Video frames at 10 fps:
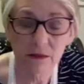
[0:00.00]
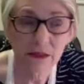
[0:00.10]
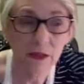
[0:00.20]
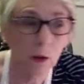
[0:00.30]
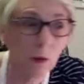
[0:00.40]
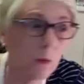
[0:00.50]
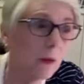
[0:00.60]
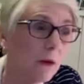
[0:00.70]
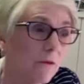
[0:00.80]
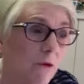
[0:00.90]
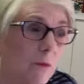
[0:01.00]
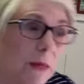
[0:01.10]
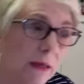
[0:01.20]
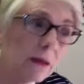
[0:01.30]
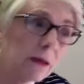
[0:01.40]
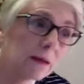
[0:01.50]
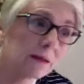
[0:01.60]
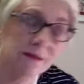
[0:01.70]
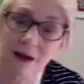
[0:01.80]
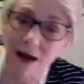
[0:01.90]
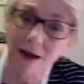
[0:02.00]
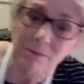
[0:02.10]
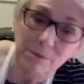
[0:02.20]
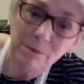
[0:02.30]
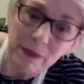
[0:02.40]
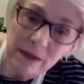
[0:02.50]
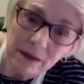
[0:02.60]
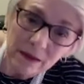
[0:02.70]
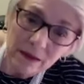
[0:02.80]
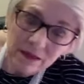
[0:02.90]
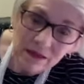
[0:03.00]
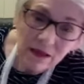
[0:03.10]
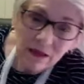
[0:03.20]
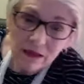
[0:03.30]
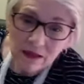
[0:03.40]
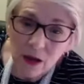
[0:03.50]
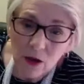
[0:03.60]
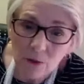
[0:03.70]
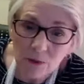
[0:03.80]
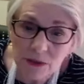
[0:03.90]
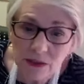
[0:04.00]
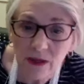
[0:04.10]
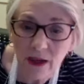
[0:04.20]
So for me, it's not been the thing that helps.